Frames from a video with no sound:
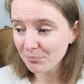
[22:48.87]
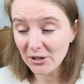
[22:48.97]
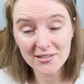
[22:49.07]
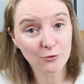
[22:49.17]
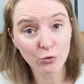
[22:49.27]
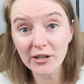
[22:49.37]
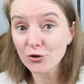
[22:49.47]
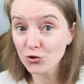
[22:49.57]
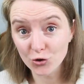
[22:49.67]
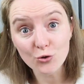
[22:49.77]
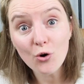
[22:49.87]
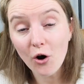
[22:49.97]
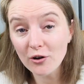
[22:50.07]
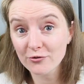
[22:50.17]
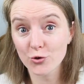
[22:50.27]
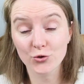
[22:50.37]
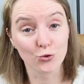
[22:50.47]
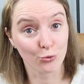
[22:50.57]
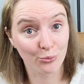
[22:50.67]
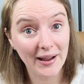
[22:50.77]
Because if we can do all of those
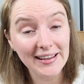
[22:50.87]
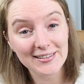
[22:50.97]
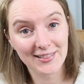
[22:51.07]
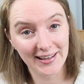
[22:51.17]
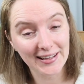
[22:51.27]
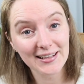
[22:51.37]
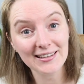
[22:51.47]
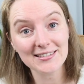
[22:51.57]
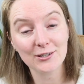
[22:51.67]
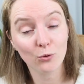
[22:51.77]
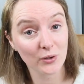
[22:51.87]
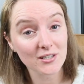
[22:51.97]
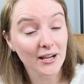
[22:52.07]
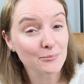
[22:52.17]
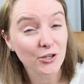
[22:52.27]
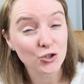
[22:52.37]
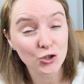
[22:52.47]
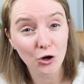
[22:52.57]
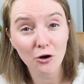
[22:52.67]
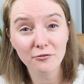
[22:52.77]
great things when times are
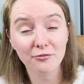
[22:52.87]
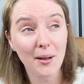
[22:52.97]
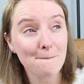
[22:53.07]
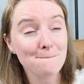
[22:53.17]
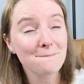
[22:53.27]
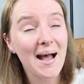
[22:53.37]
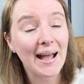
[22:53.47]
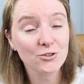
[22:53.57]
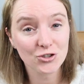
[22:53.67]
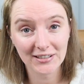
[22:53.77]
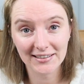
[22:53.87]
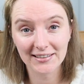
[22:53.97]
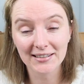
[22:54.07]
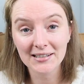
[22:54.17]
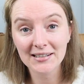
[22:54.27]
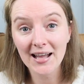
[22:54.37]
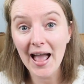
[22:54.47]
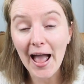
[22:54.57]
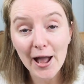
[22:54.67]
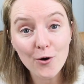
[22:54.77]
tough, imagine
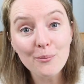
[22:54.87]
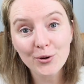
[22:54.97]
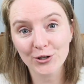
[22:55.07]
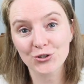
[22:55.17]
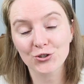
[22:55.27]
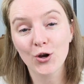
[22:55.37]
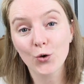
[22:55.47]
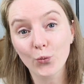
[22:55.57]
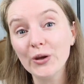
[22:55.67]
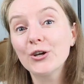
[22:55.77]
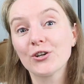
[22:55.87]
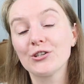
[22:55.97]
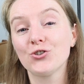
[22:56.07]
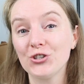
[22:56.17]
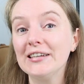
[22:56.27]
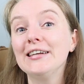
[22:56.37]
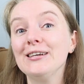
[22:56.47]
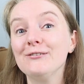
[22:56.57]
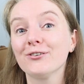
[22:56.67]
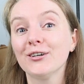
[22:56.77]
how much we could
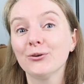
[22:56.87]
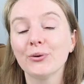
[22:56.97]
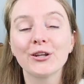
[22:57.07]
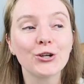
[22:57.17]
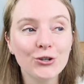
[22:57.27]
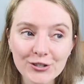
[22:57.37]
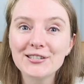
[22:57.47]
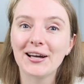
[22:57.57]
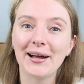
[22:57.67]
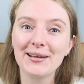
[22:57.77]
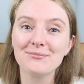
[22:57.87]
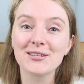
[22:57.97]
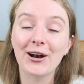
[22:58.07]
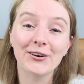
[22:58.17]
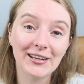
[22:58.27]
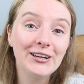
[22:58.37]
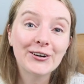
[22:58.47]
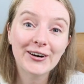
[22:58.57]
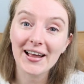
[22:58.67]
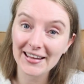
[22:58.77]
achieve when the good times are
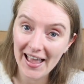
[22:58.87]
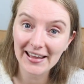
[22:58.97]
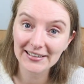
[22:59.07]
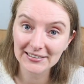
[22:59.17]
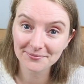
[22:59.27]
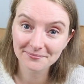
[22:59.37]
here again